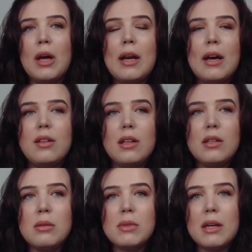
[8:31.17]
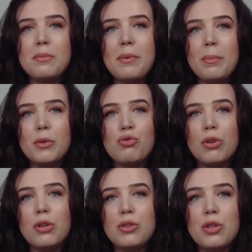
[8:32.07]
And I think sometimes people
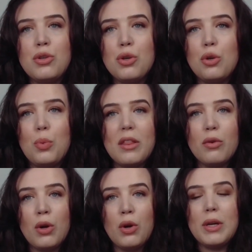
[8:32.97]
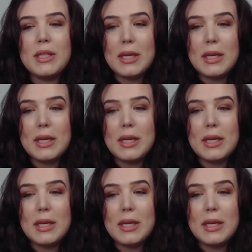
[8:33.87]
struggle to know whether or not it